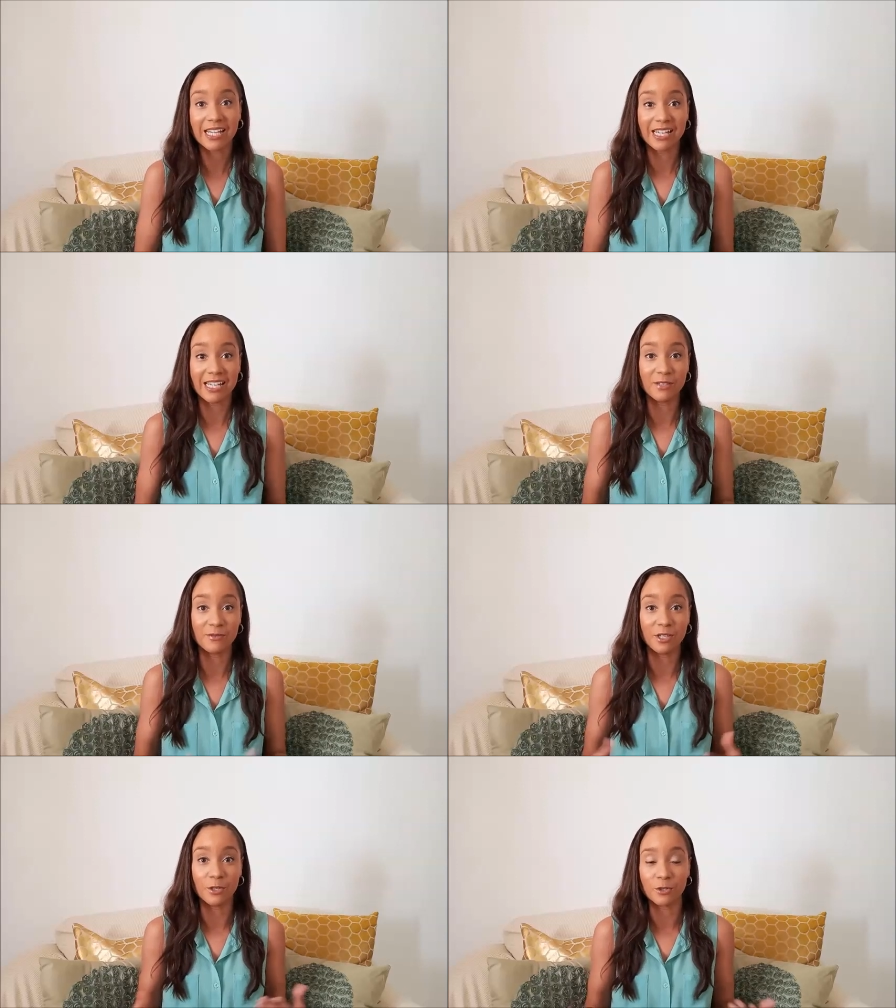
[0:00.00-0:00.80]
in the
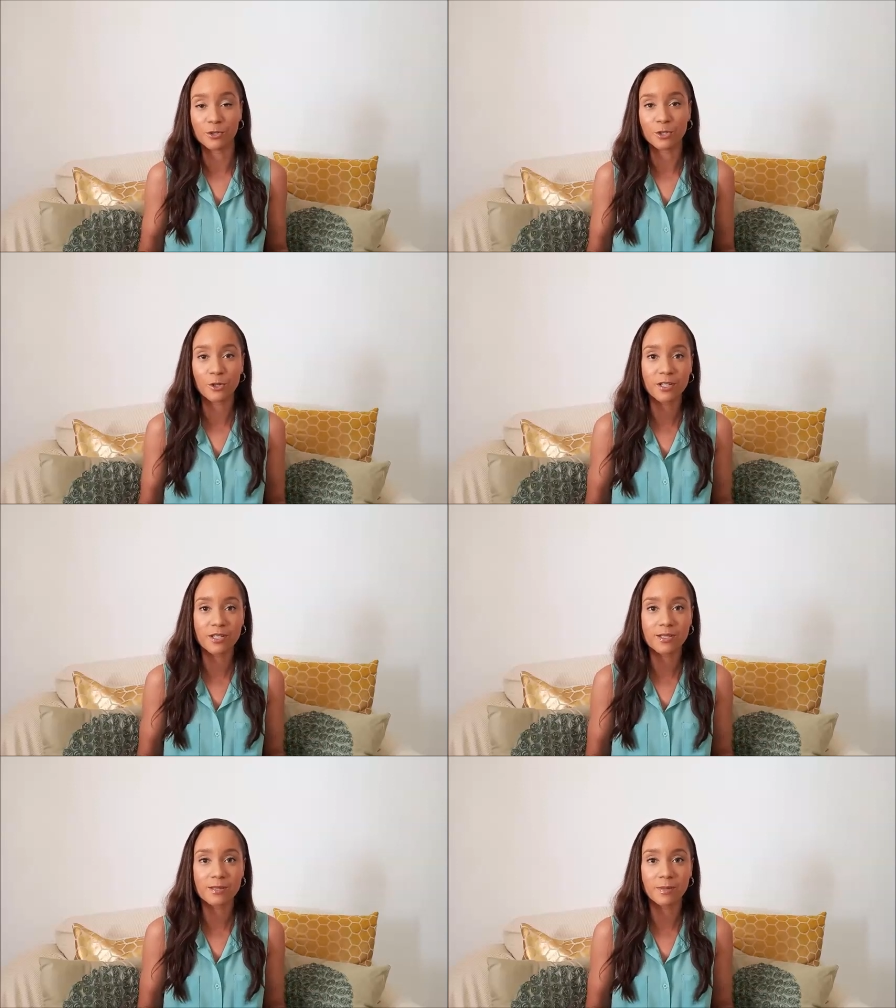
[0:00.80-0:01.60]
video
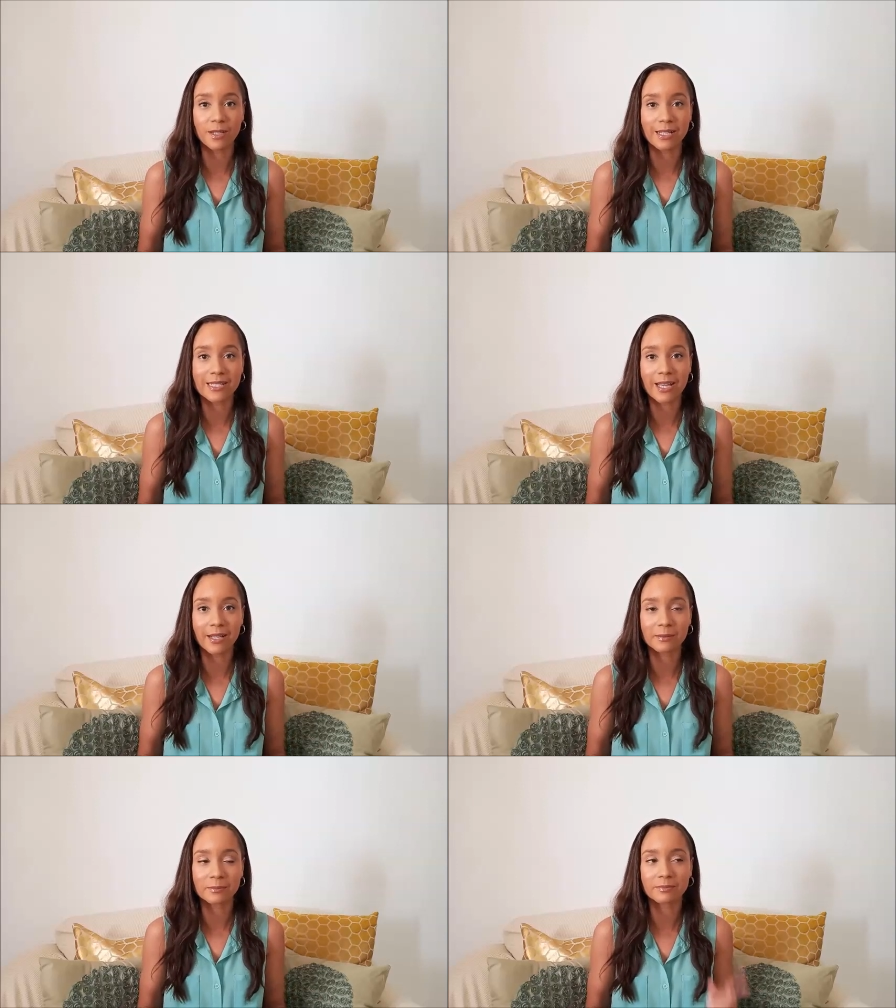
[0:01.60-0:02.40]
tutorials, but I said,